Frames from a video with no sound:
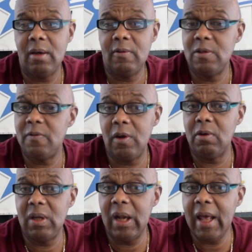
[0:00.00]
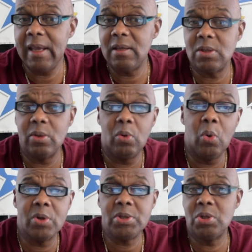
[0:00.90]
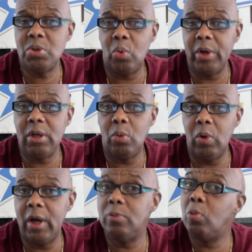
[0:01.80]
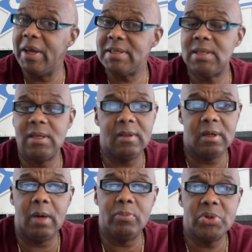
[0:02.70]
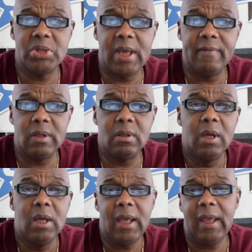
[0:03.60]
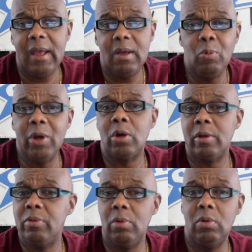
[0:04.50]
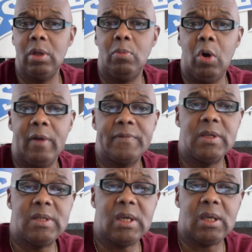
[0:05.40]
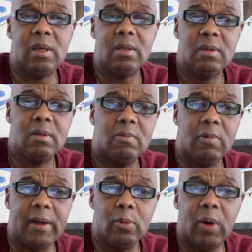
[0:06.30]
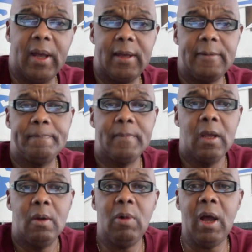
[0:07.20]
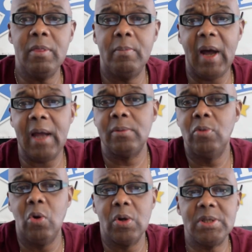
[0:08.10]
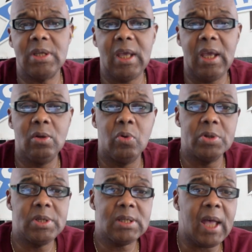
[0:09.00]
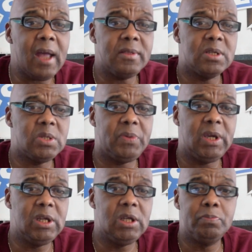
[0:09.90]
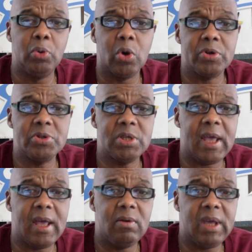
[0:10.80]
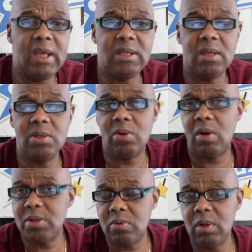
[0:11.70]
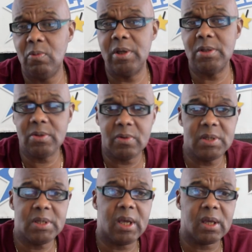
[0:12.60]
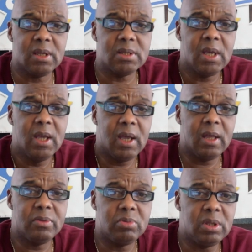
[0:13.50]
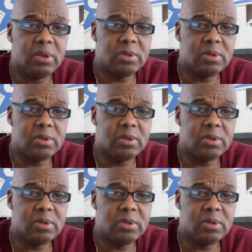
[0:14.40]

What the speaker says: was very light. So the horse is 20-1, Weston, the number 7. And we're going to throw him off the ticket right away. Well, the bottom horse, the 8 horse, is kind of speedy. Borderstown, 18 starts, 3 wins, 3 seconds, and 3